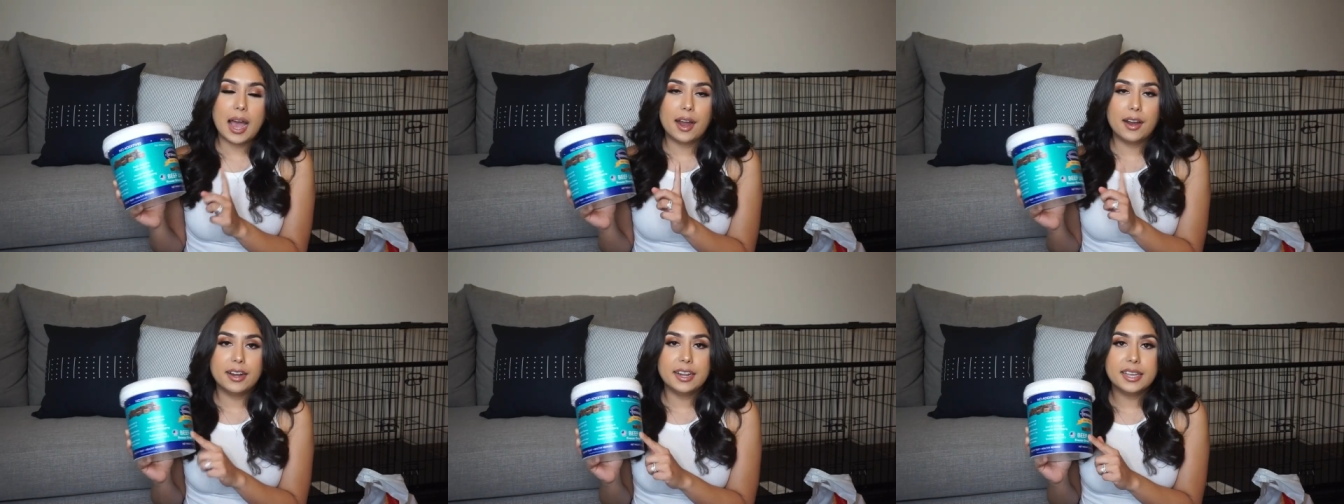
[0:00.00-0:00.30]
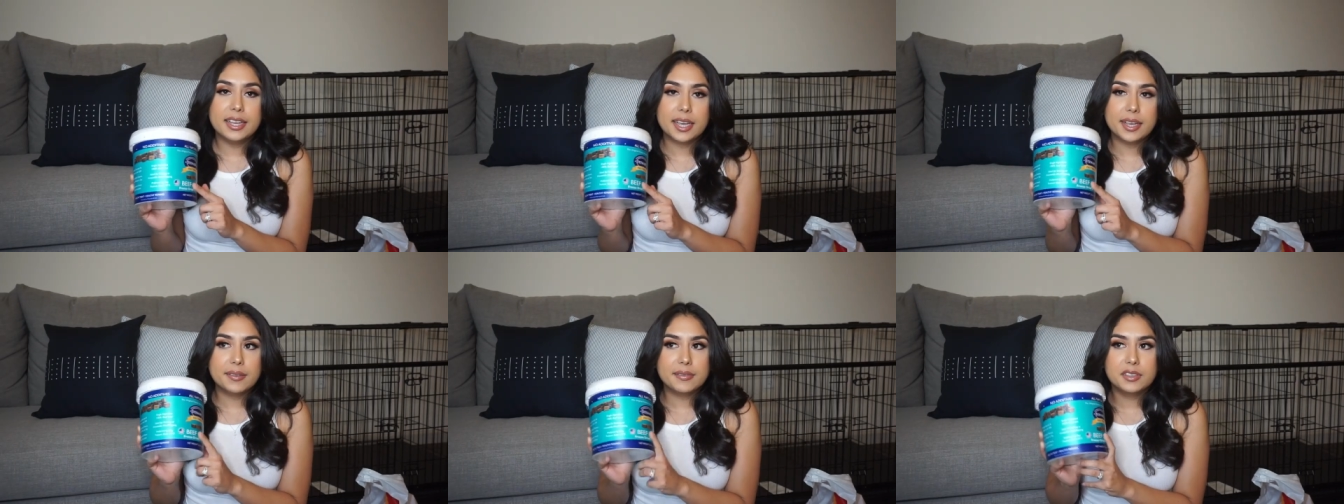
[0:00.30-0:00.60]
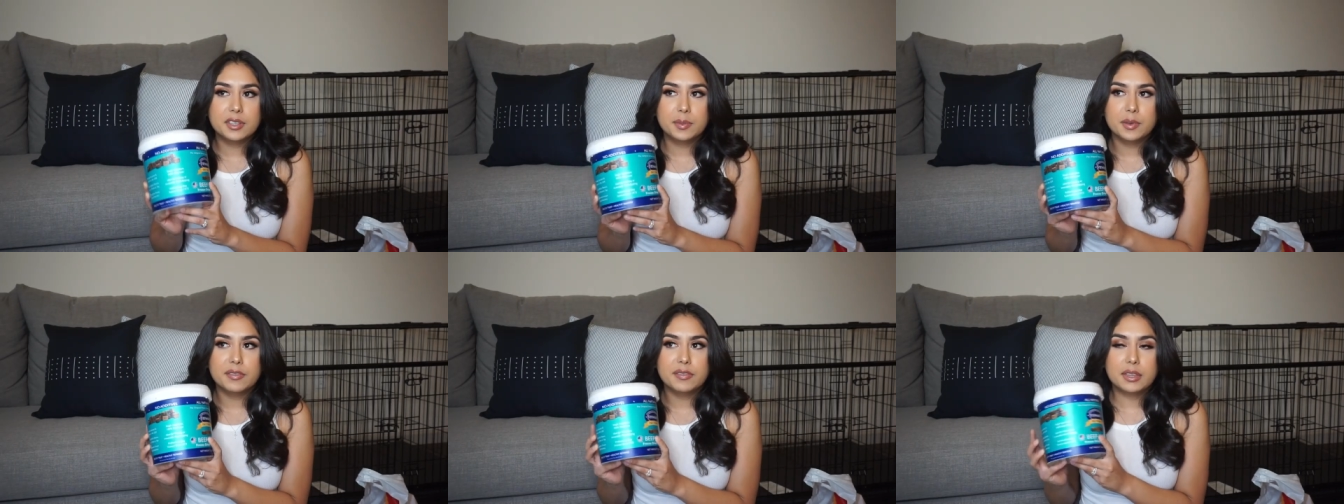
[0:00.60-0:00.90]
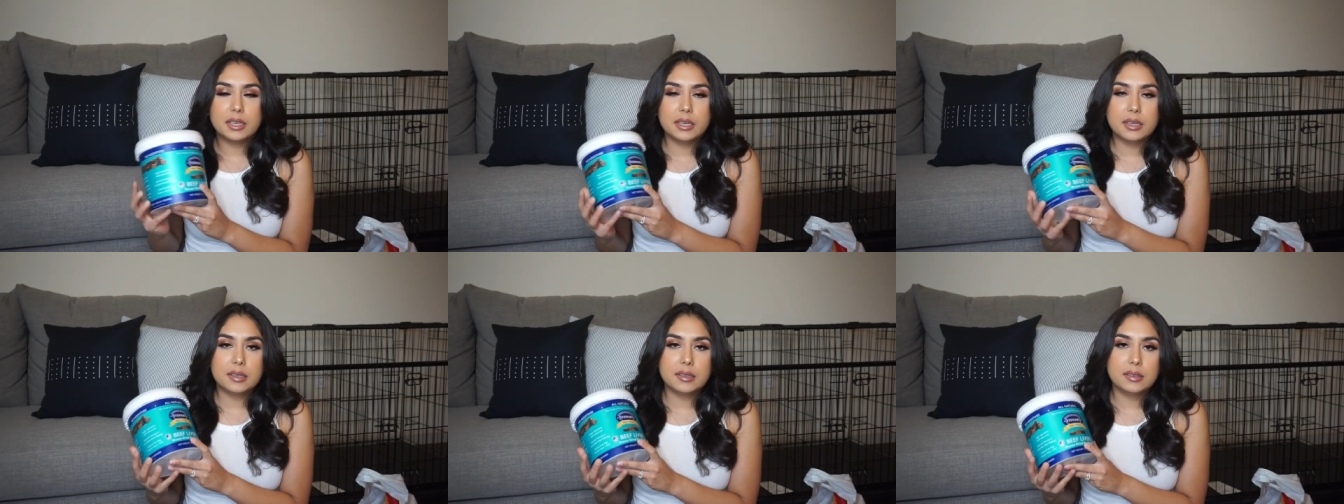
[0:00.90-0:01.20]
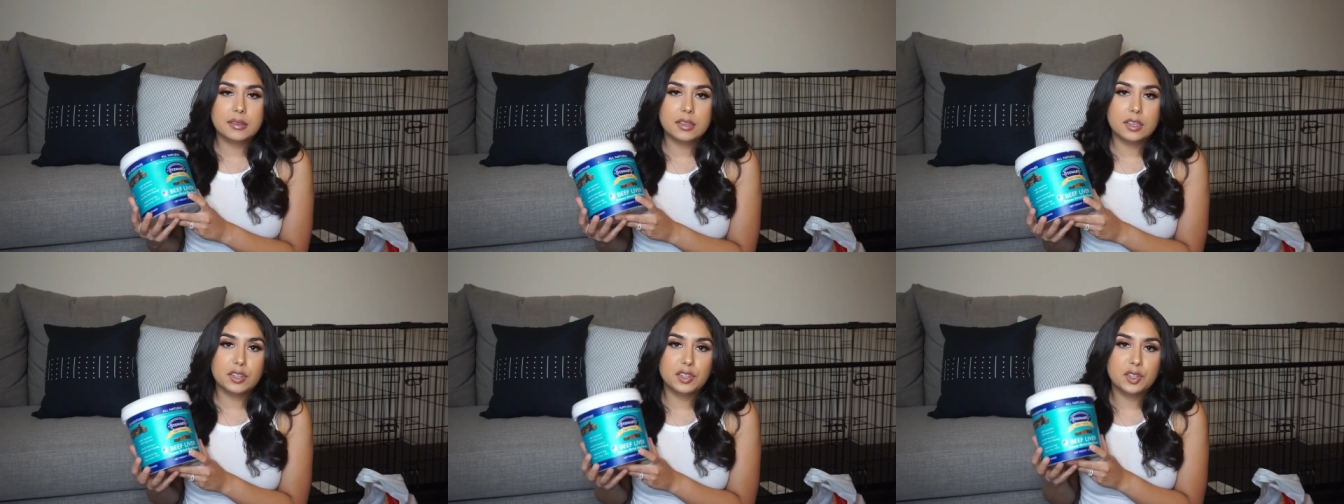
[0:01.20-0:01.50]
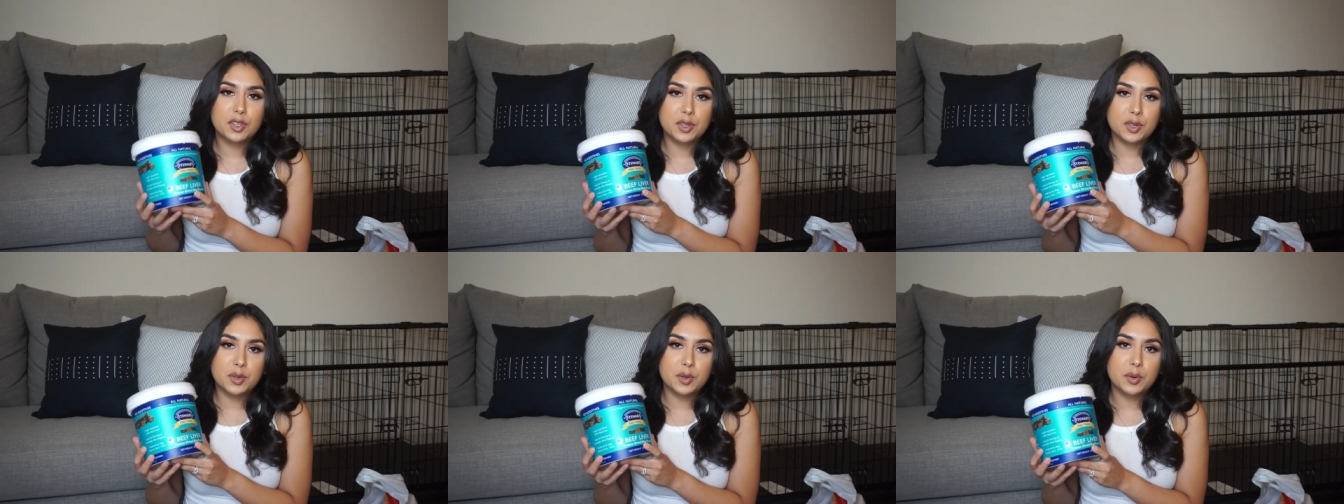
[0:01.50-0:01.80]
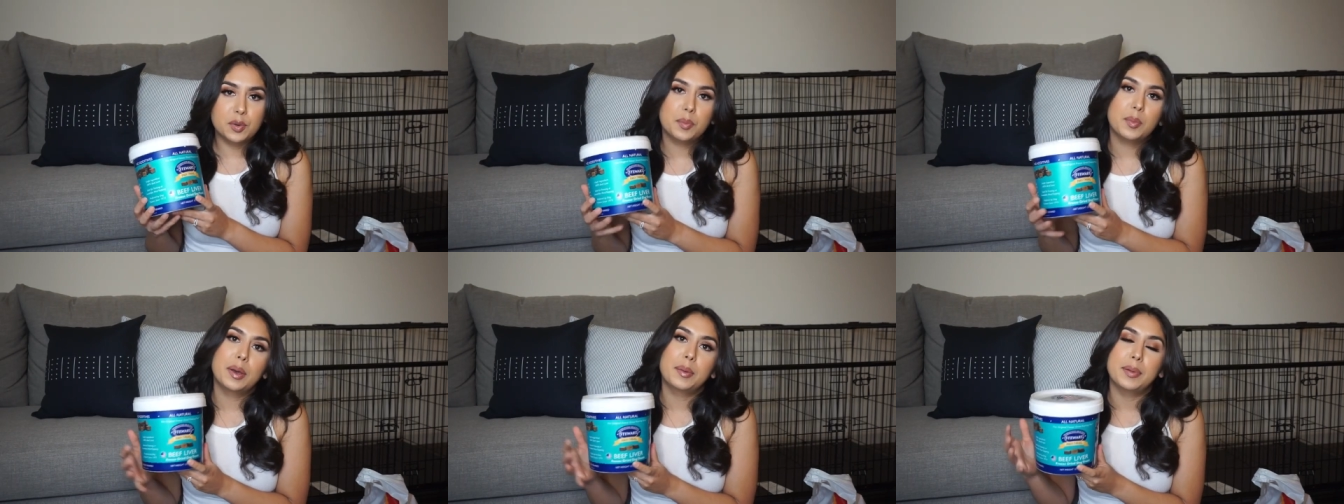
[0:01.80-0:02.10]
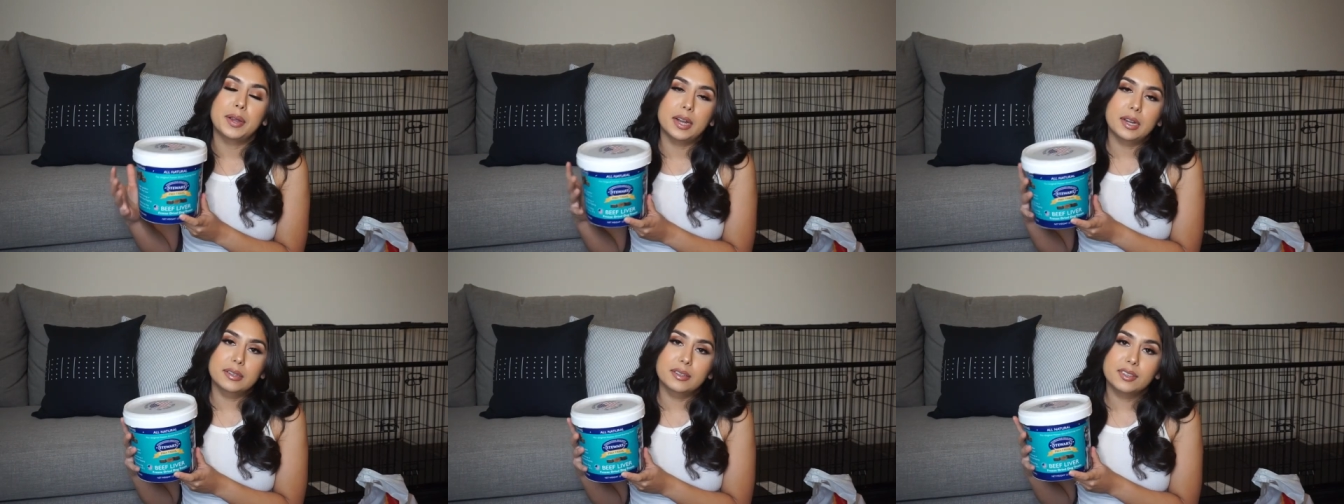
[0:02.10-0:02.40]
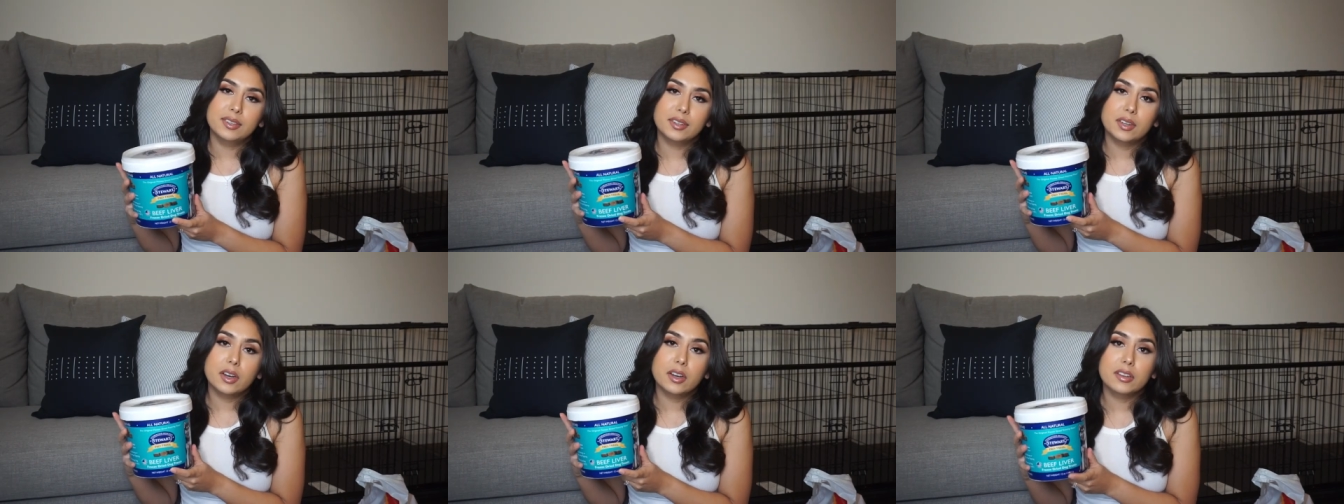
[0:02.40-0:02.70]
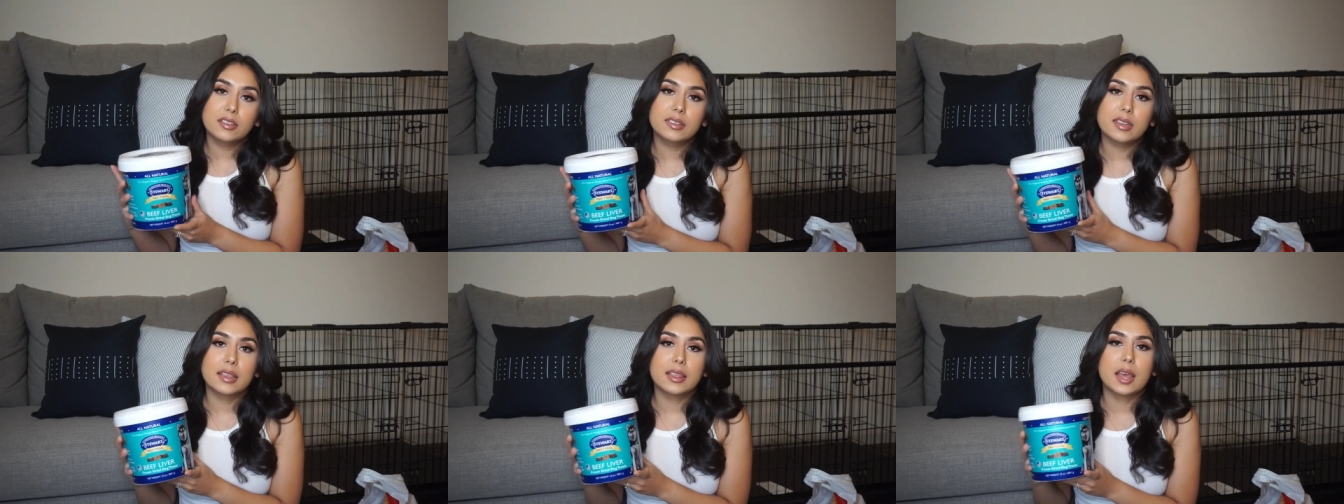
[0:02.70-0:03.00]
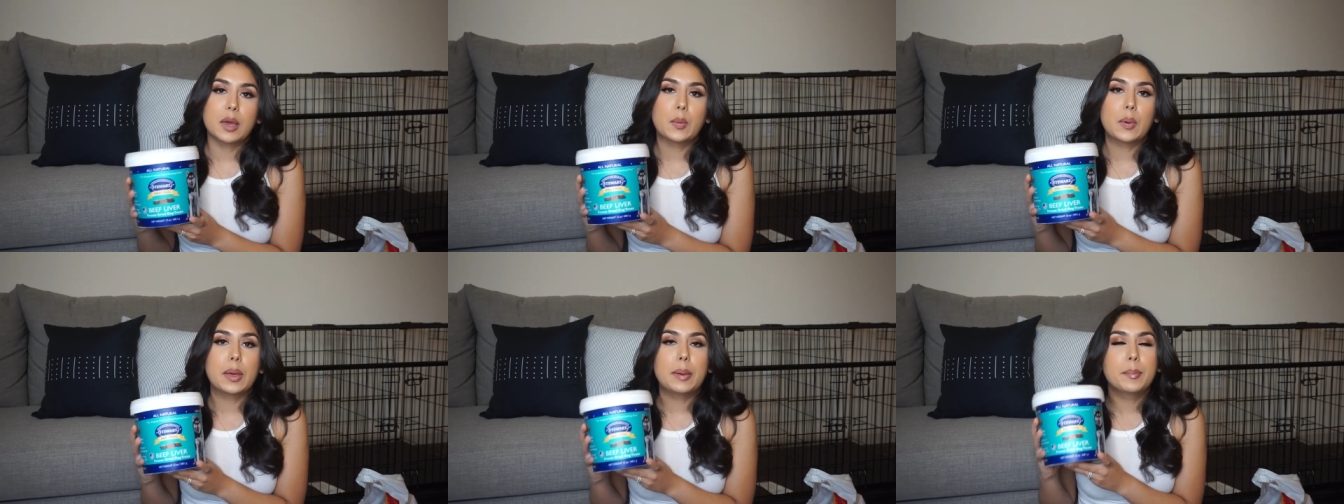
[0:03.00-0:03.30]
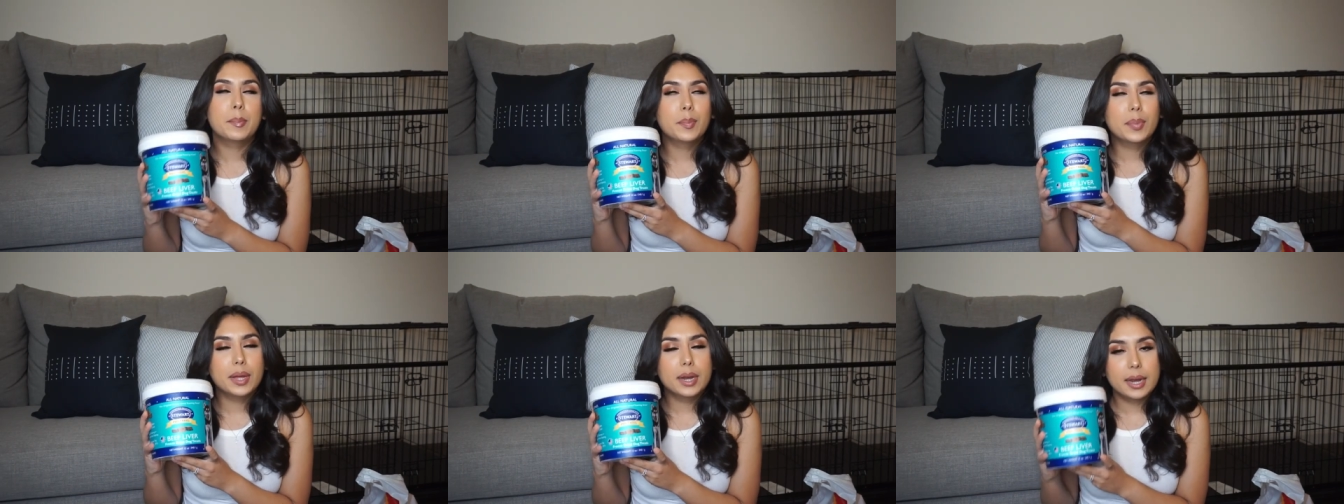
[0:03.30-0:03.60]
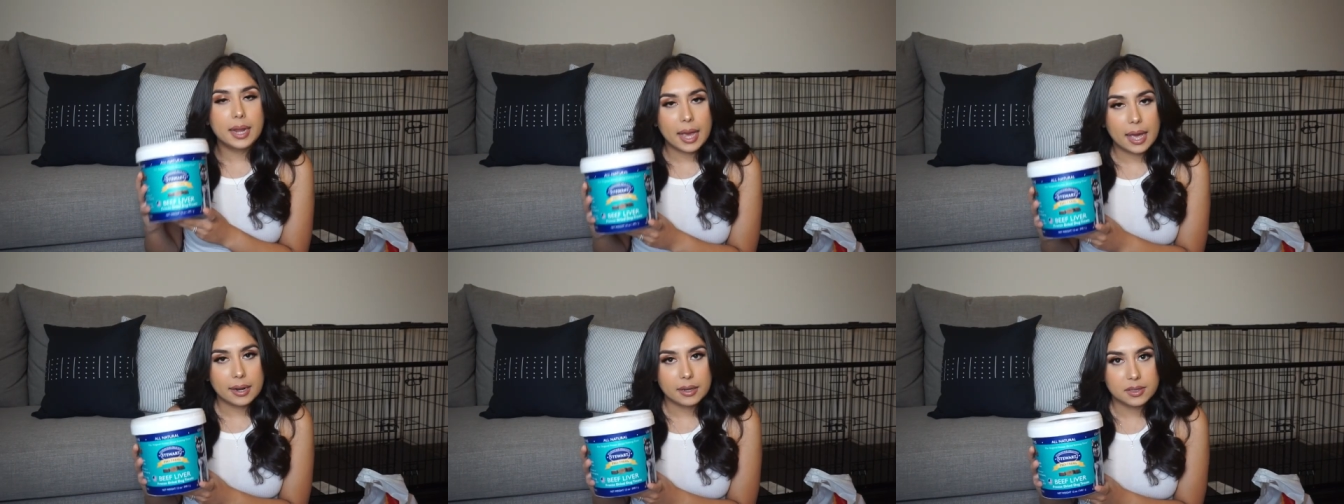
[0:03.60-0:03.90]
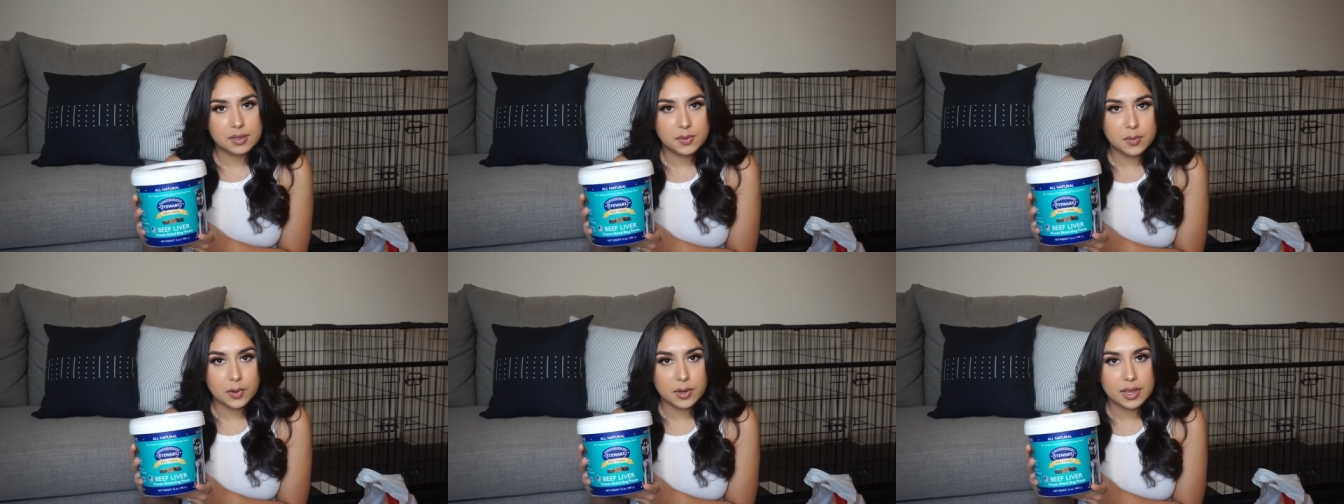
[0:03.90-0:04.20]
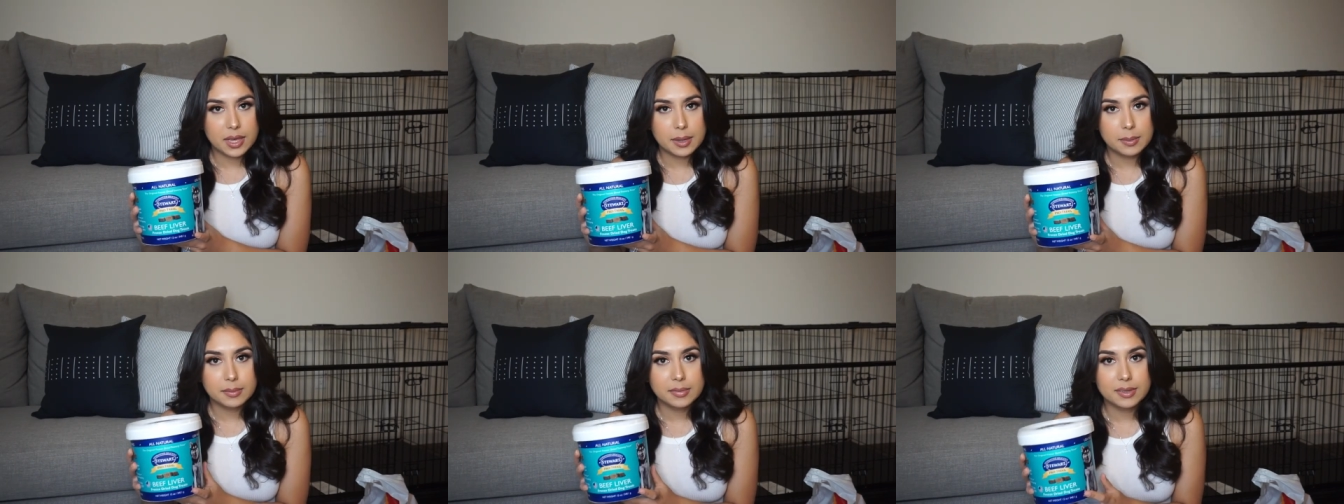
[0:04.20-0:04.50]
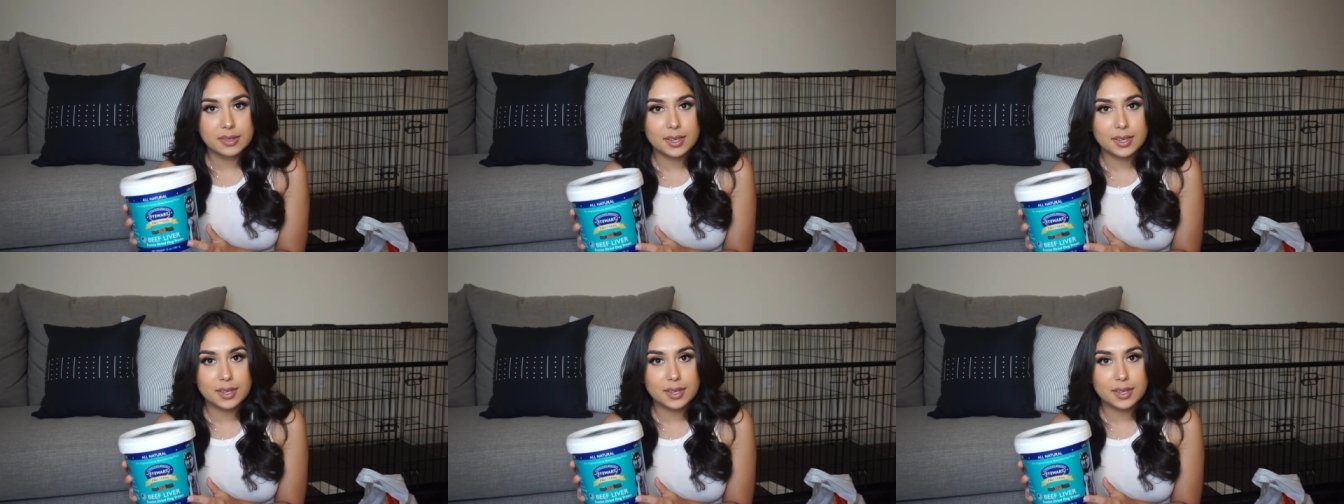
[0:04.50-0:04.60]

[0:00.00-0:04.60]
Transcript: I already gave some of these to my parents' dogs and they went bananas for them.